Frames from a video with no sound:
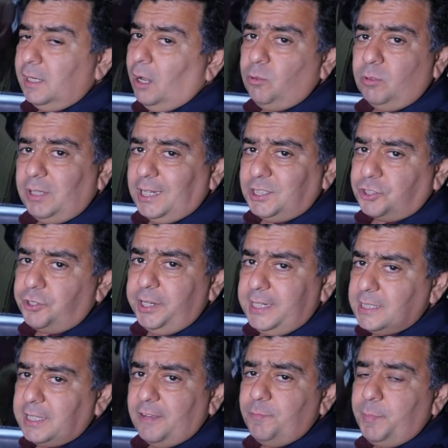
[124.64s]
Now,
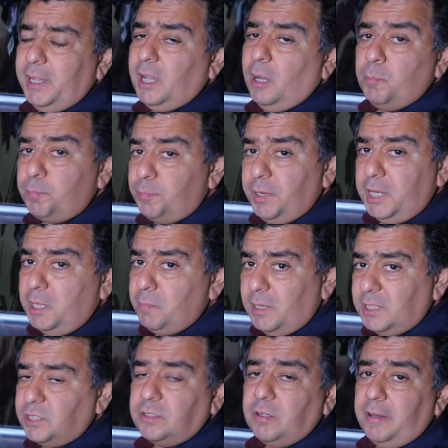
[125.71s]
touchscreens have become pretty
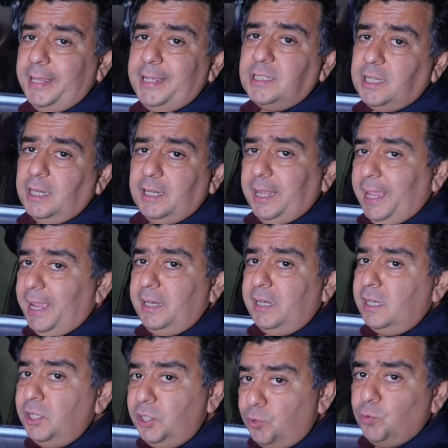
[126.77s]
much the rage, and any
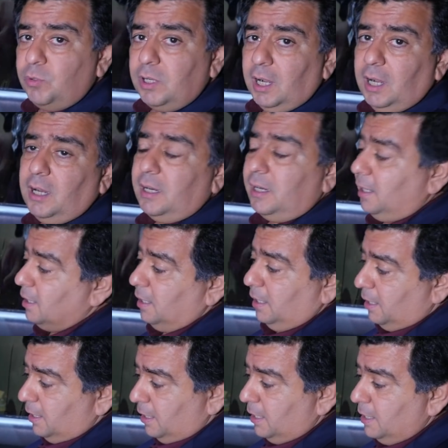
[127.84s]
new car
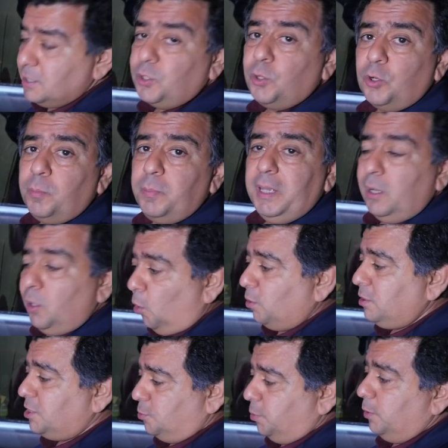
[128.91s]
is going to be
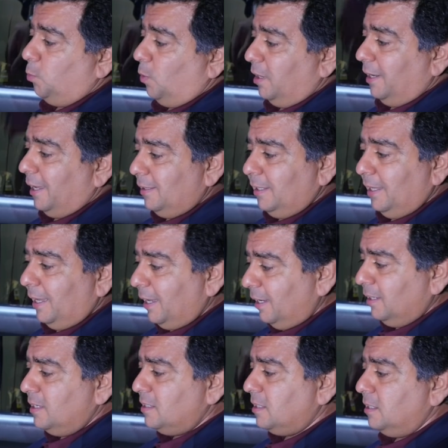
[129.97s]
launched with one, and the
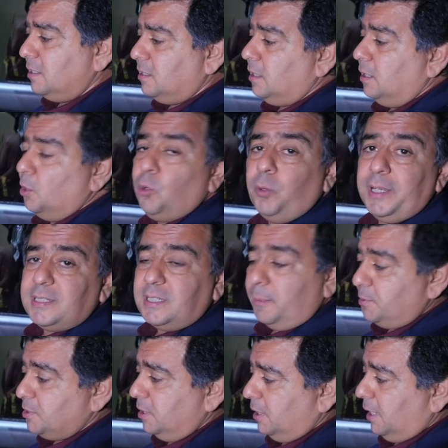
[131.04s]
Ignis is no
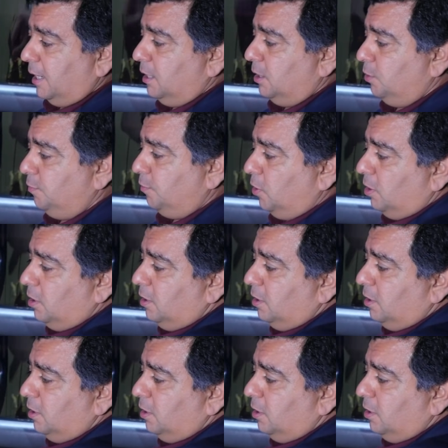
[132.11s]
exception. And you've got